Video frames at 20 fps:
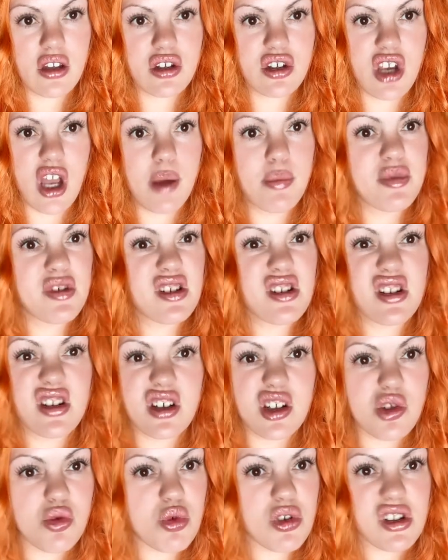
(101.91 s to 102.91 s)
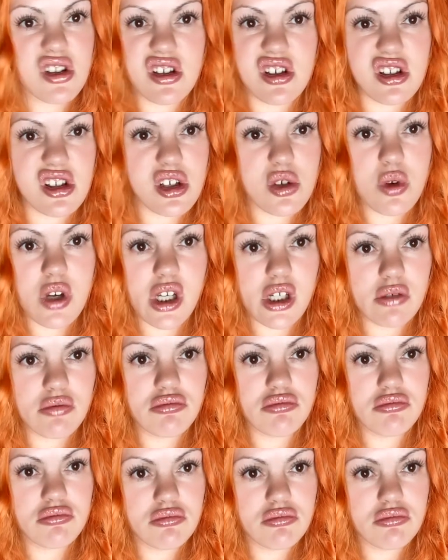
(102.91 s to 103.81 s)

chapstick wasn't doing.